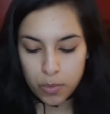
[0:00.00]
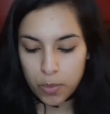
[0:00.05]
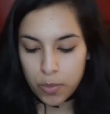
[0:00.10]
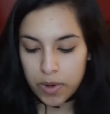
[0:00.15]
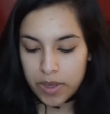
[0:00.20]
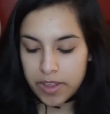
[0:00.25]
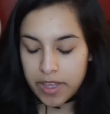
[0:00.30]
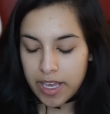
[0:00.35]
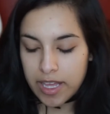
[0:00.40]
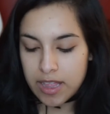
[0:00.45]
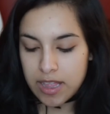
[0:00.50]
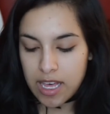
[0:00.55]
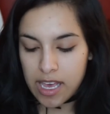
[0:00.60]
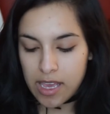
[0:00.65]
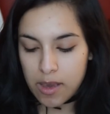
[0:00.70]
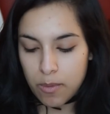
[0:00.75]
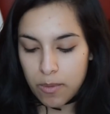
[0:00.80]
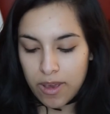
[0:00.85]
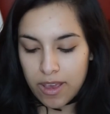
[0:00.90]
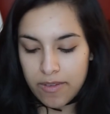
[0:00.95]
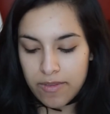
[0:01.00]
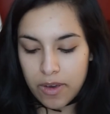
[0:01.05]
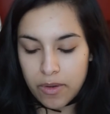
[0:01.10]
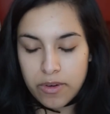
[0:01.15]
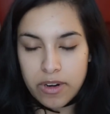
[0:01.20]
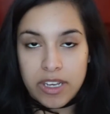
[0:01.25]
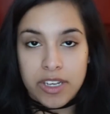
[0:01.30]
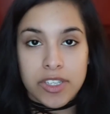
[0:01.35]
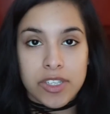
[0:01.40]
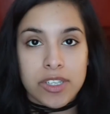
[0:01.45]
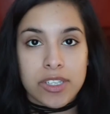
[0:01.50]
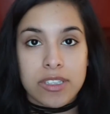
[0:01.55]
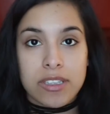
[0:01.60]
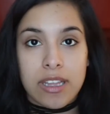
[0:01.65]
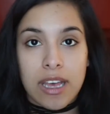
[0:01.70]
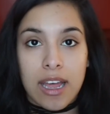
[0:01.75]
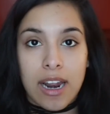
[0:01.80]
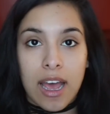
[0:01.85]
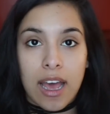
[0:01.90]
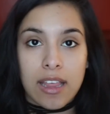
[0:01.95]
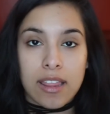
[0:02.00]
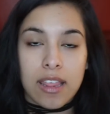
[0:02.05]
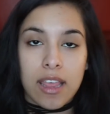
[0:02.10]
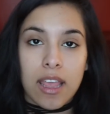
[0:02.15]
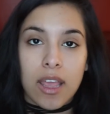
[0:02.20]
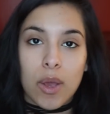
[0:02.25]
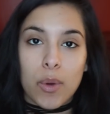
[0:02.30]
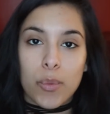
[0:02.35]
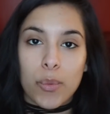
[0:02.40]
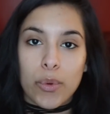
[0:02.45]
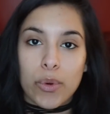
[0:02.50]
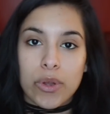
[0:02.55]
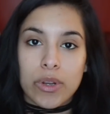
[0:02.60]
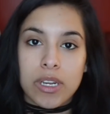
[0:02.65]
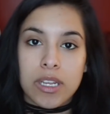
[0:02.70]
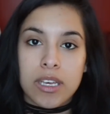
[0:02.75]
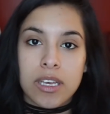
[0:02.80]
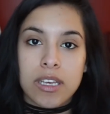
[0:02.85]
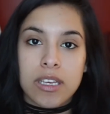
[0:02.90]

with a lightweight foundation that I think would